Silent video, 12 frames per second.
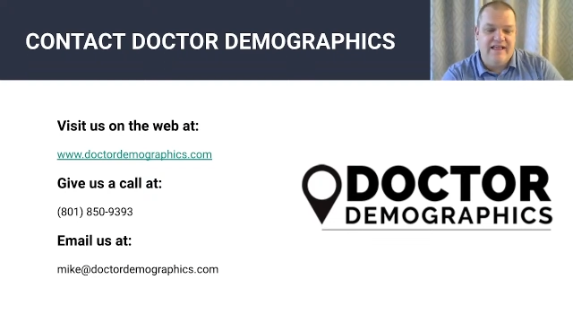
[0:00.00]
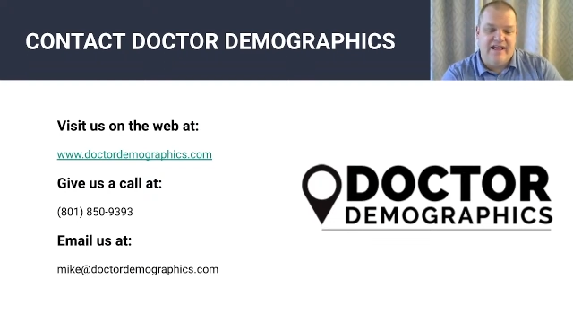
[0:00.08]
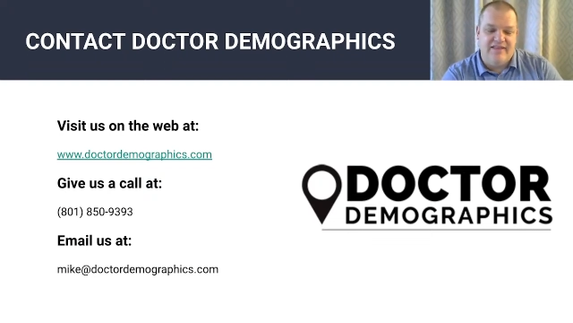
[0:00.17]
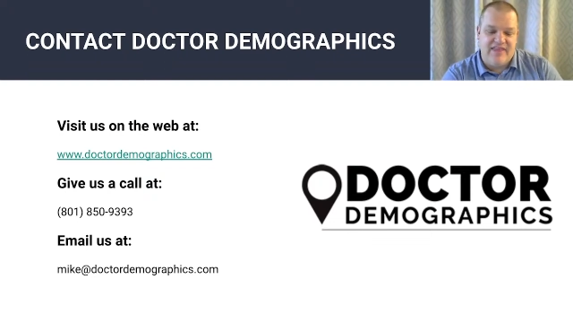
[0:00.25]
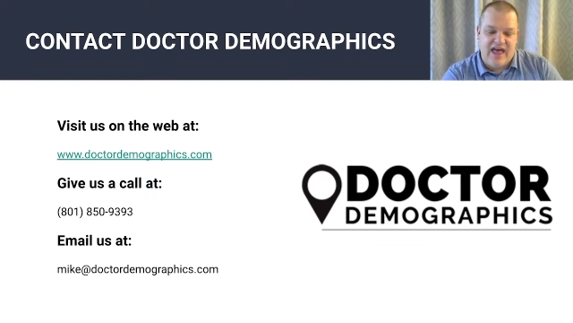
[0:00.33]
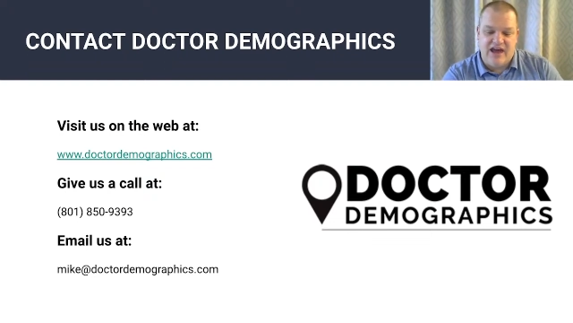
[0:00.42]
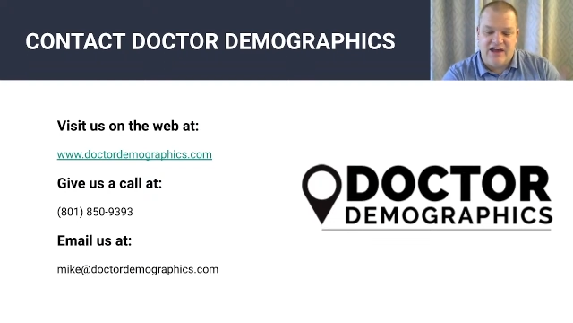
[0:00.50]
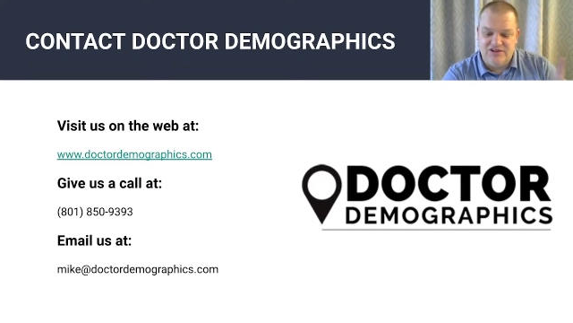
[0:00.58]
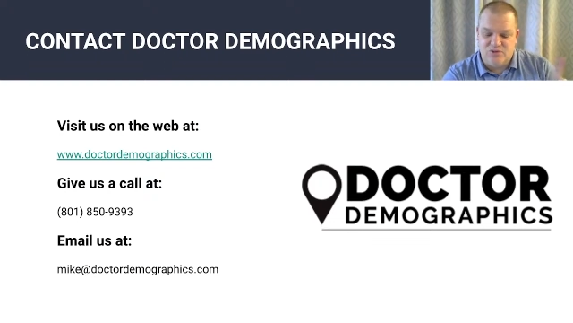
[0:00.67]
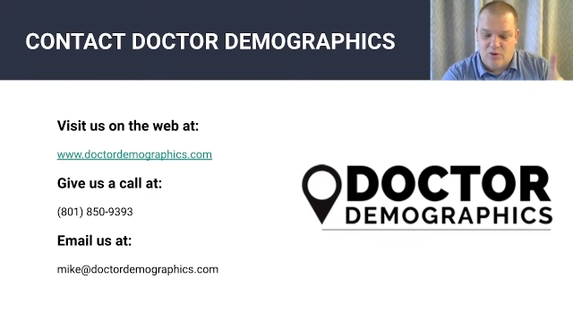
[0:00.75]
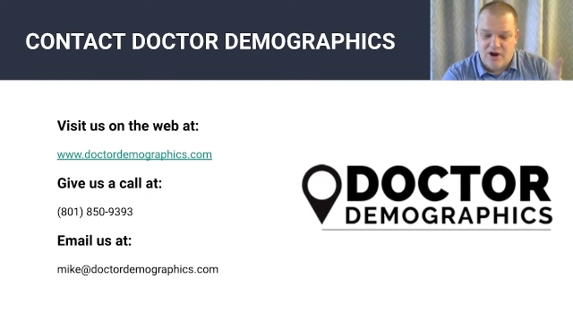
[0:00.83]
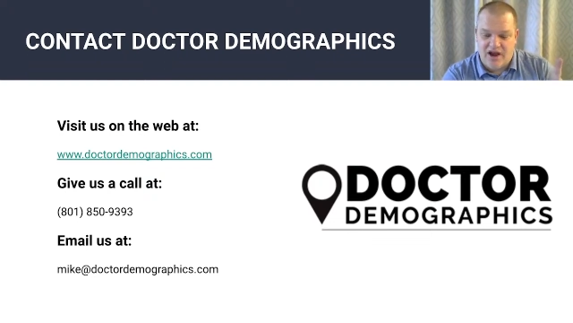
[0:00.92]
And that
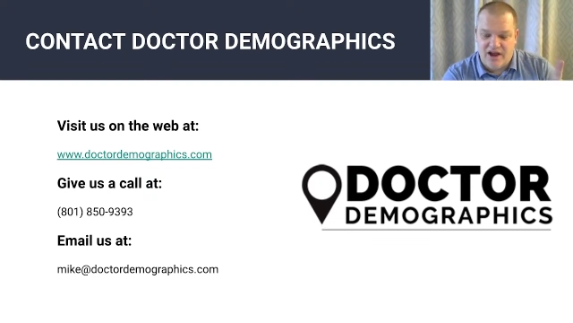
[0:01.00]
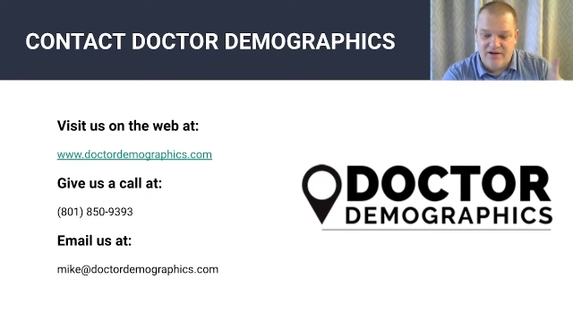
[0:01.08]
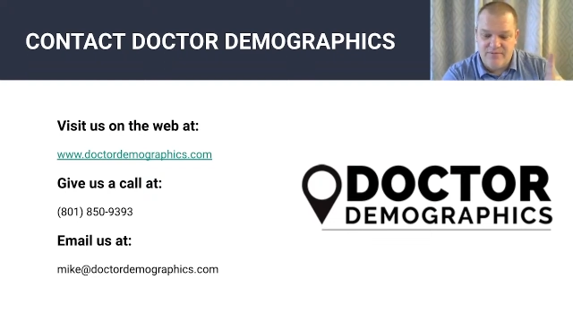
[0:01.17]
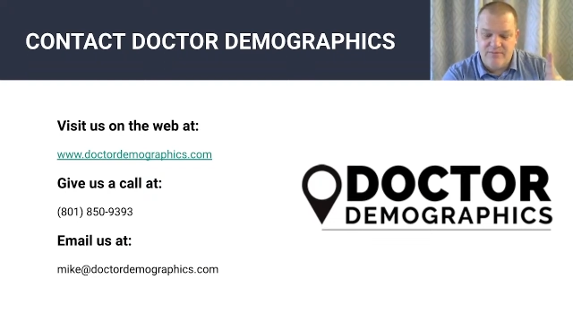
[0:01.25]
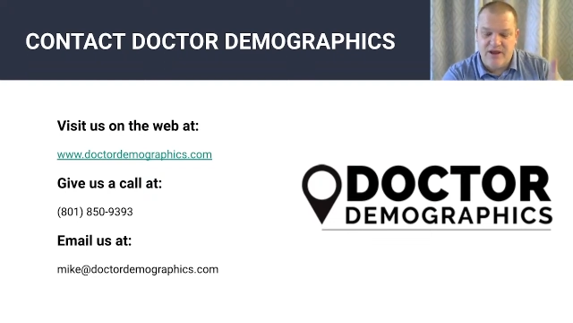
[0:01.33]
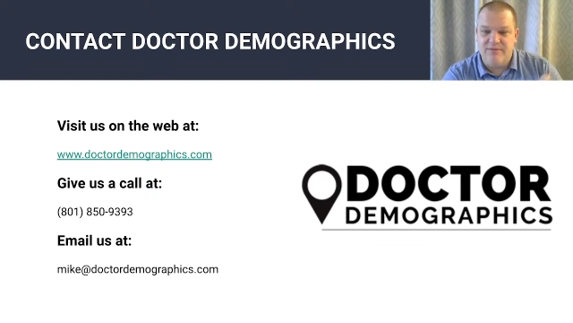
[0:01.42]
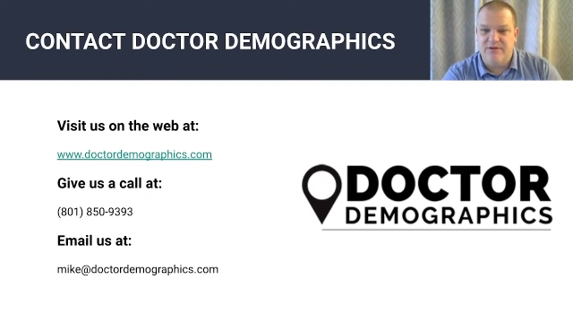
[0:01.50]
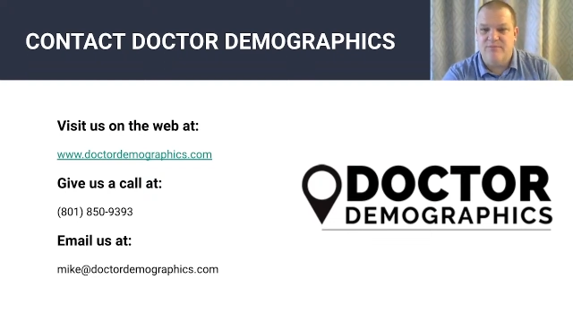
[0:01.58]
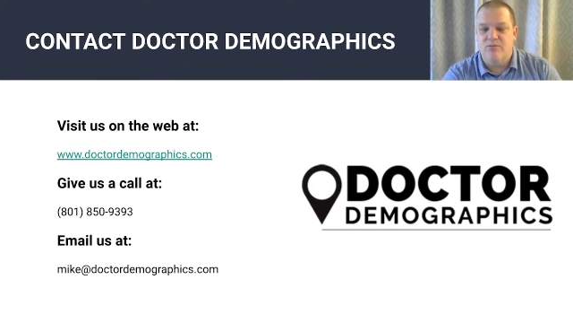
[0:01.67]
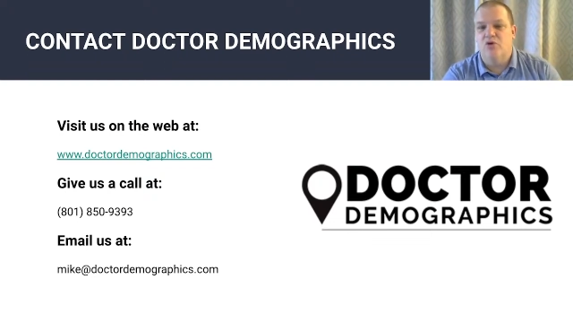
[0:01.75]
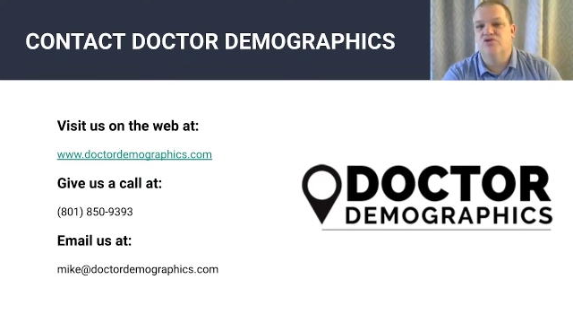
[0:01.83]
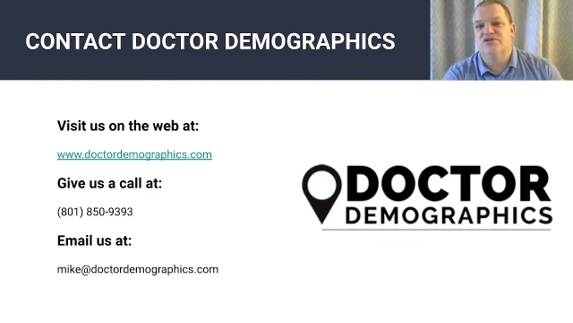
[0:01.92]
is why, maybe
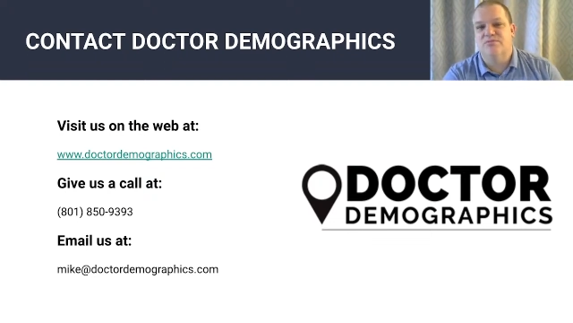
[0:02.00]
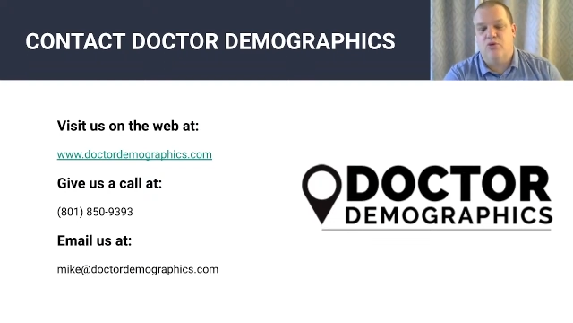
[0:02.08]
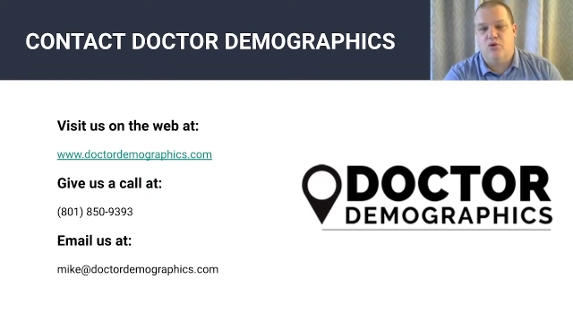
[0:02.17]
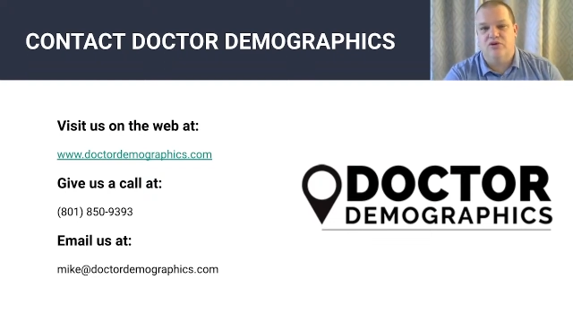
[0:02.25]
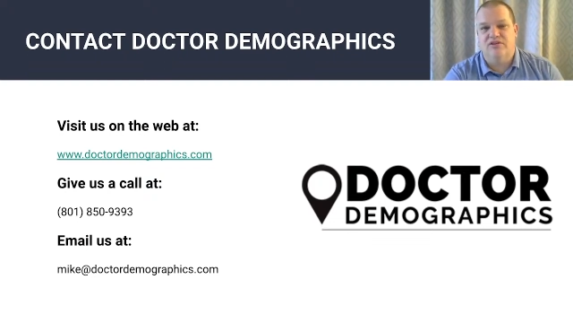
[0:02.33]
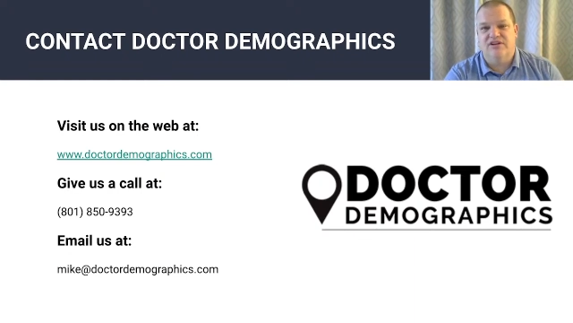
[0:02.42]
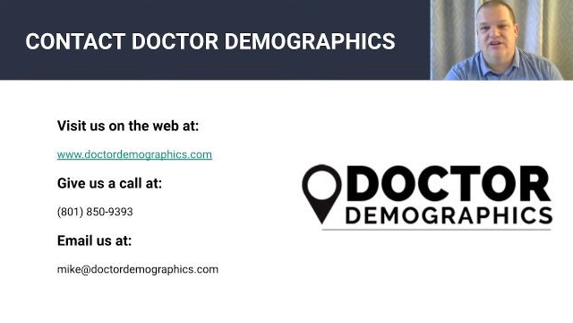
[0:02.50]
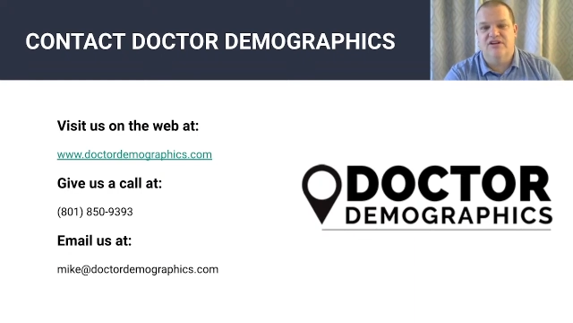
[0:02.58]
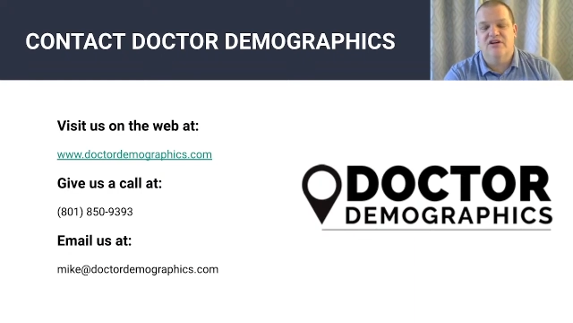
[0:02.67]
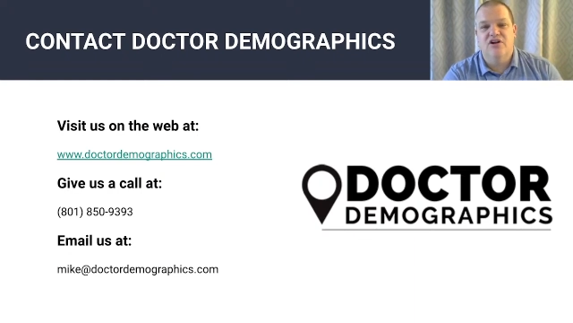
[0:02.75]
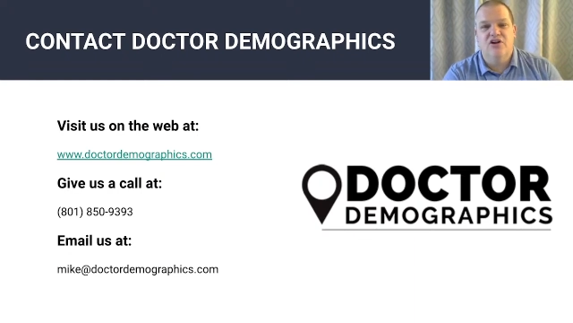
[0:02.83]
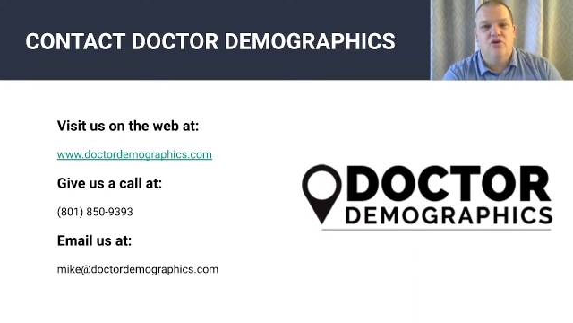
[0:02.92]
most importantly,